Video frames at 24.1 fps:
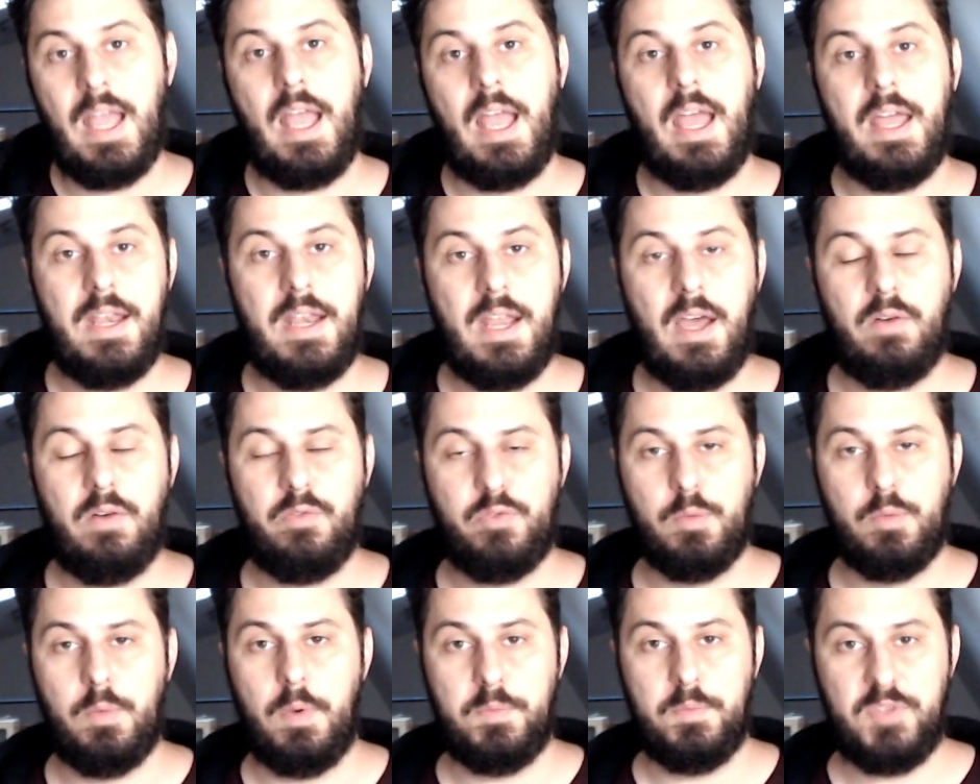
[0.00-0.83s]
And now
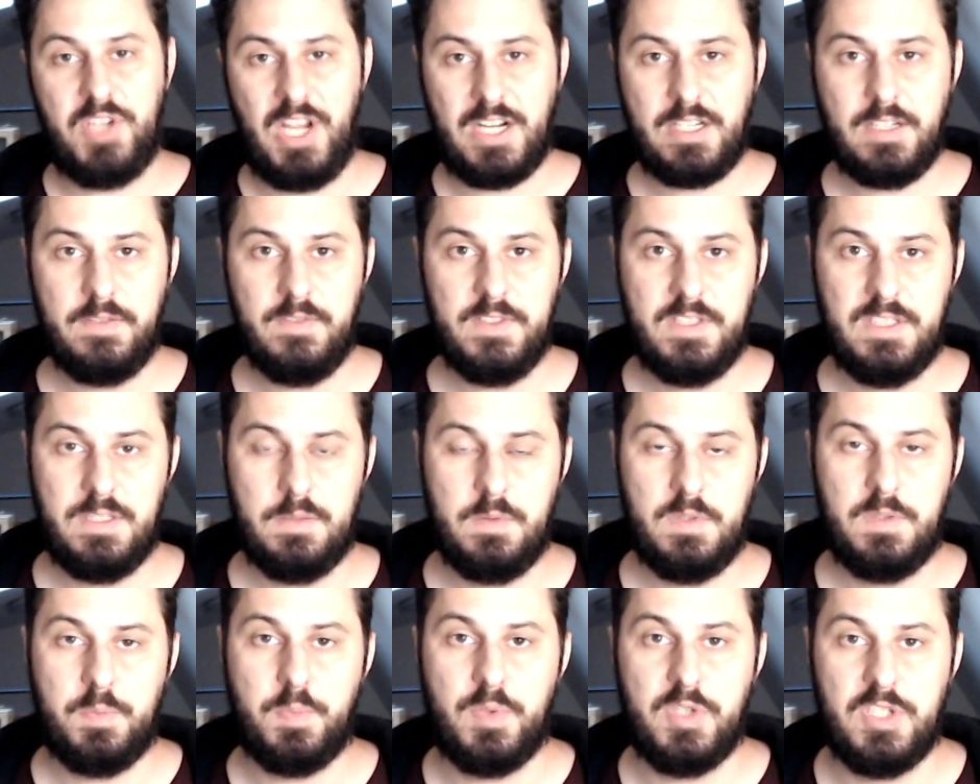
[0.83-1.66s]
from
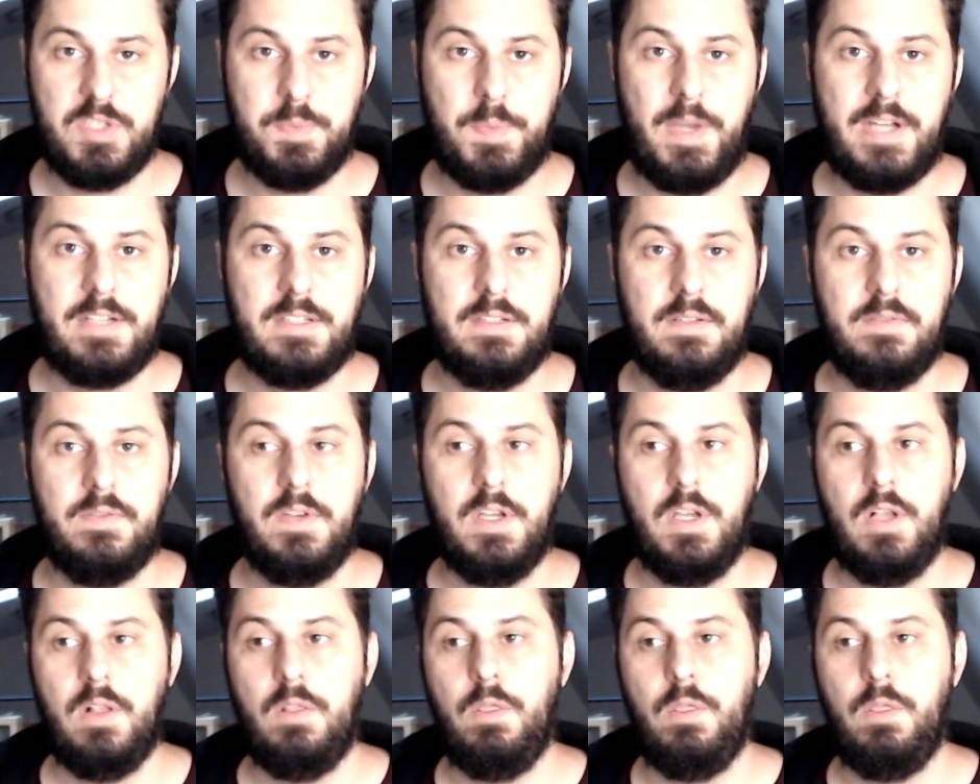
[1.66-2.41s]
Objectivism's perspective,